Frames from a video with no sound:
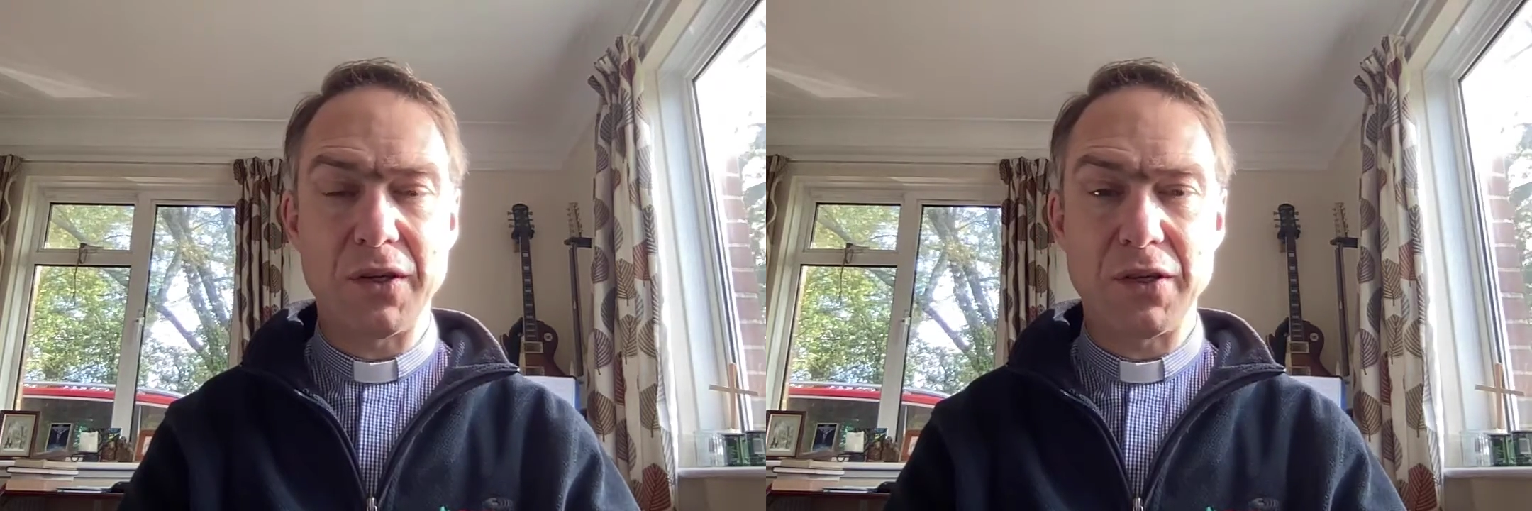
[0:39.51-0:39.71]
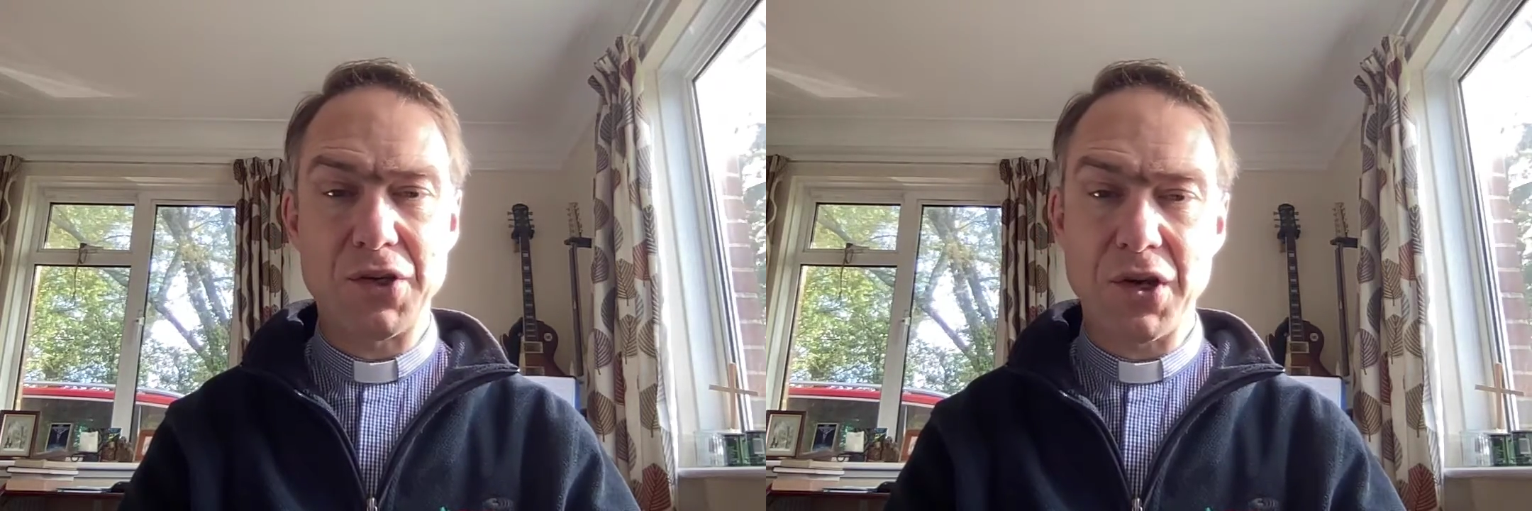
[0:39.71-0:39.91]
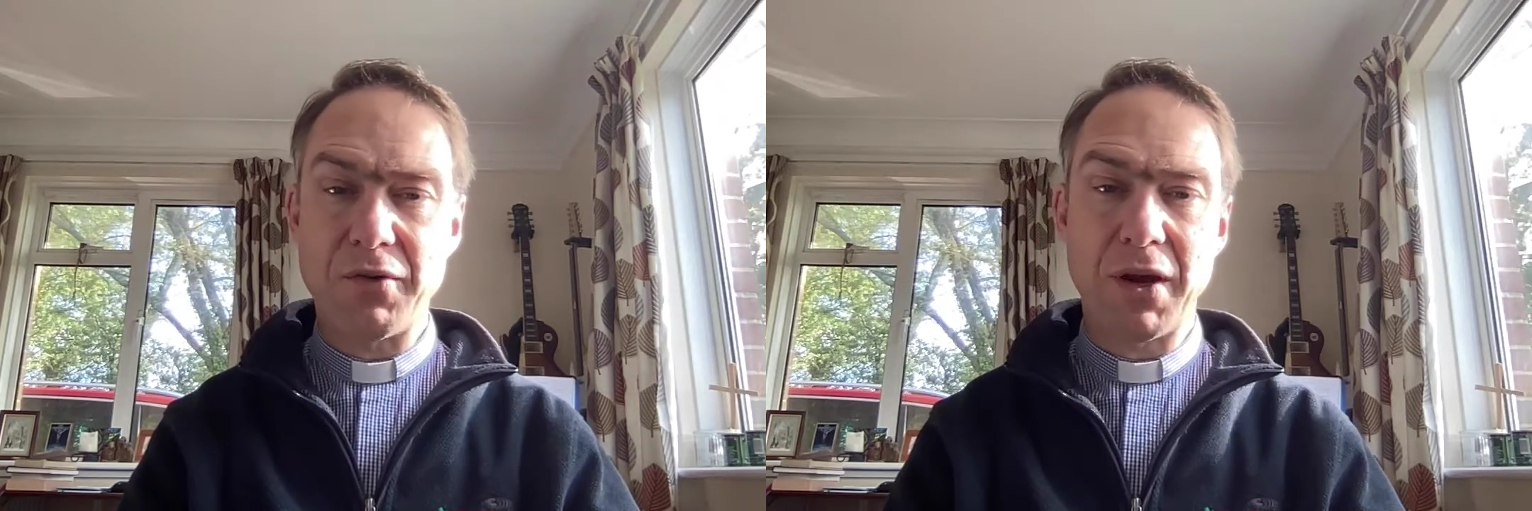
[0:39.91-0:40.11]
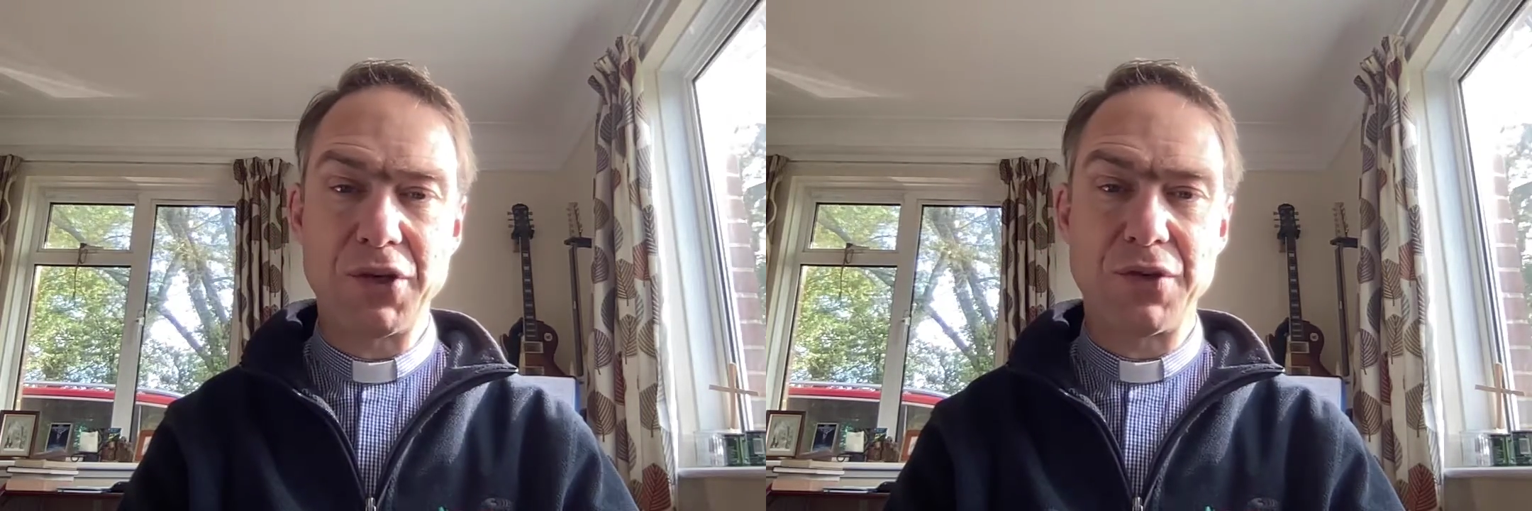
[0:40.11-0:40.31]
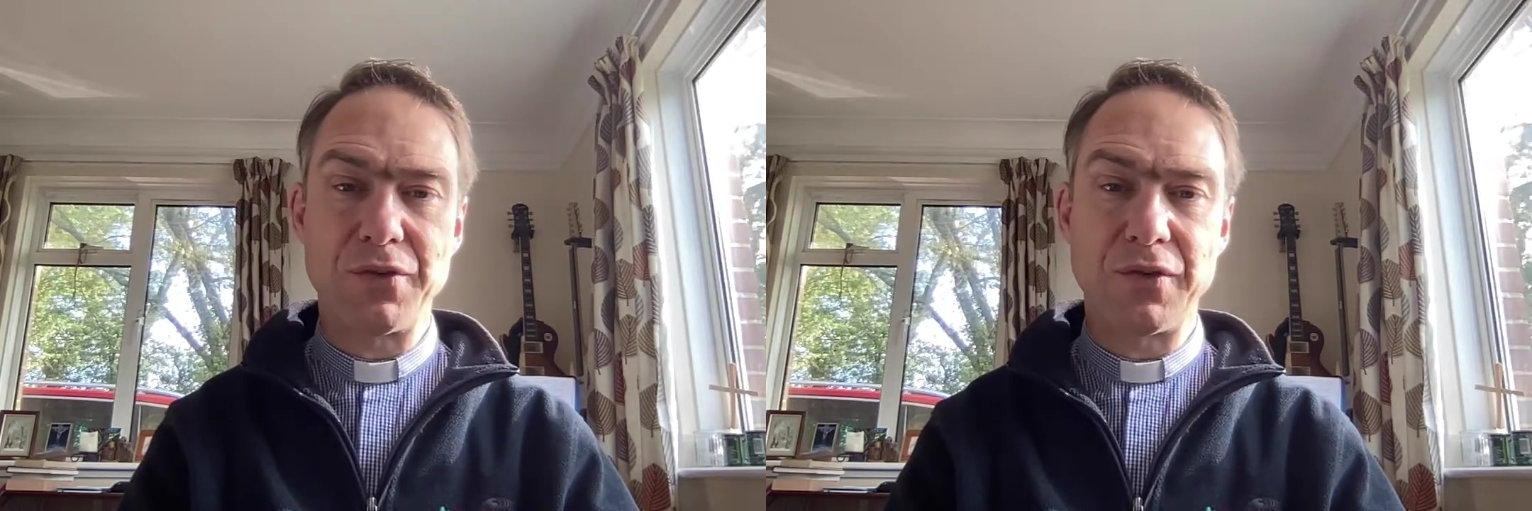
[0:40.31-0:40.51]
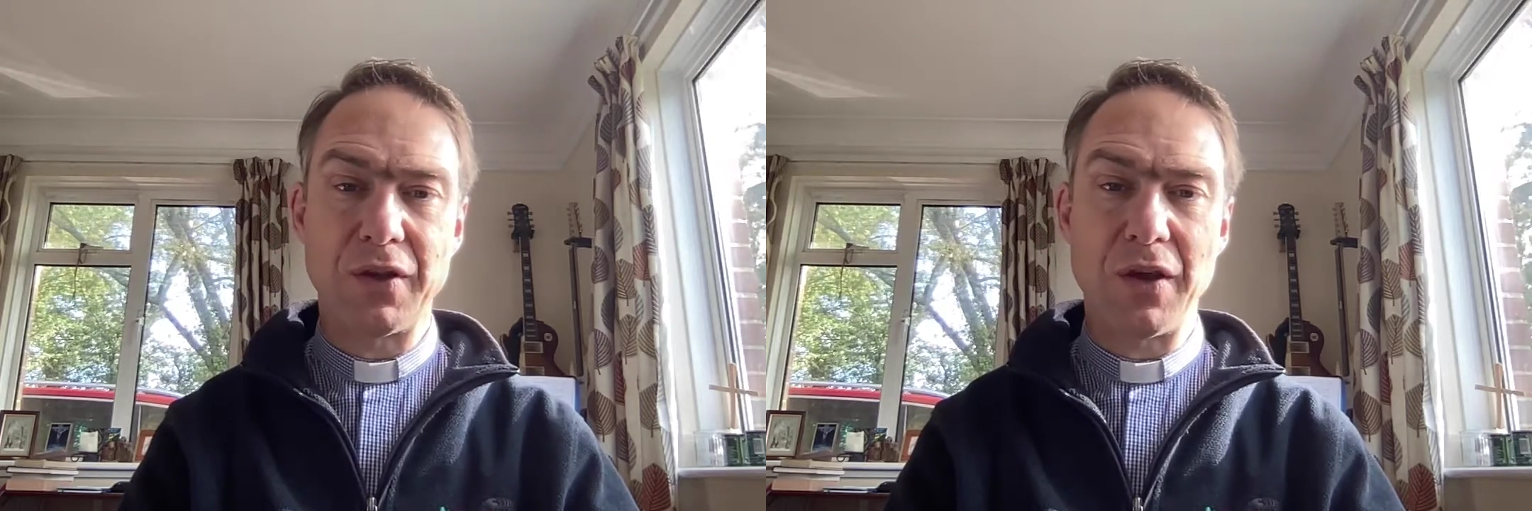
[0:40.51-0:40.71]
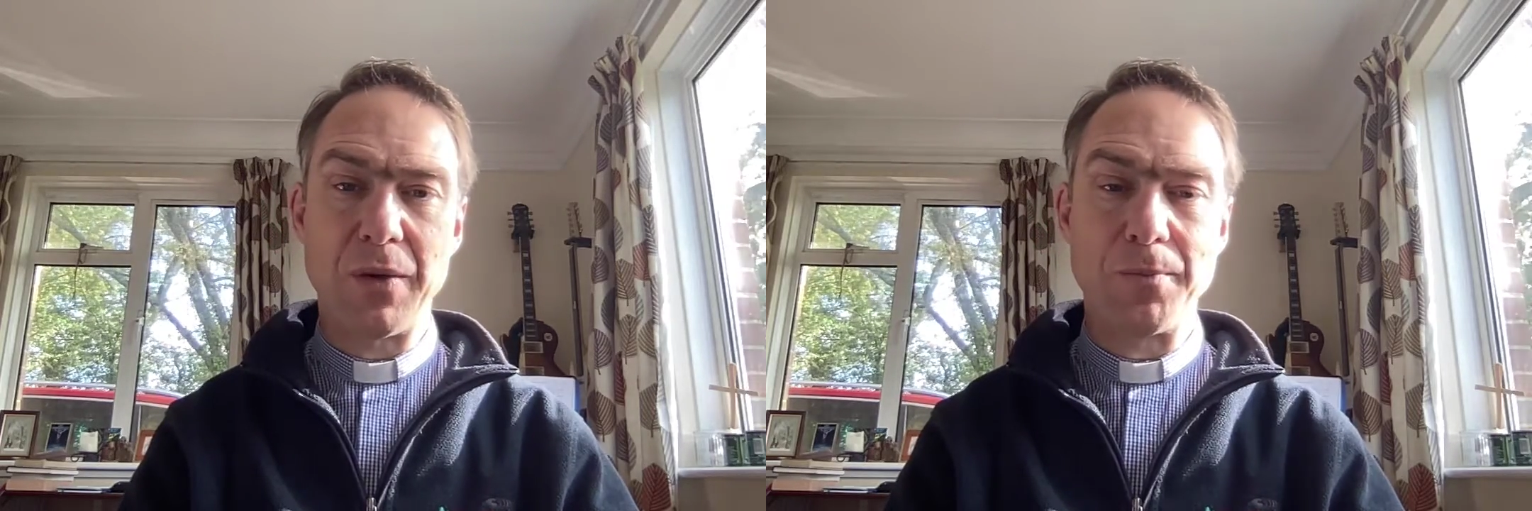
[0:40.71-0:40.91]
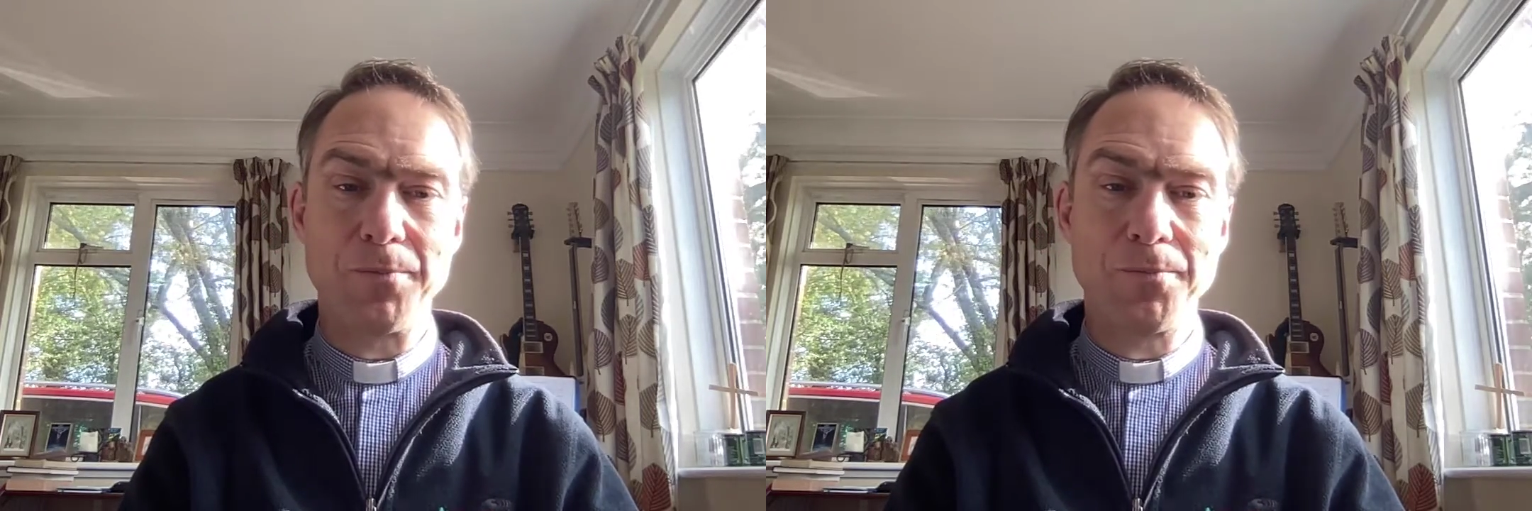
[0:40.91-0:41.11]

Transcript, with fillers: and generations to come.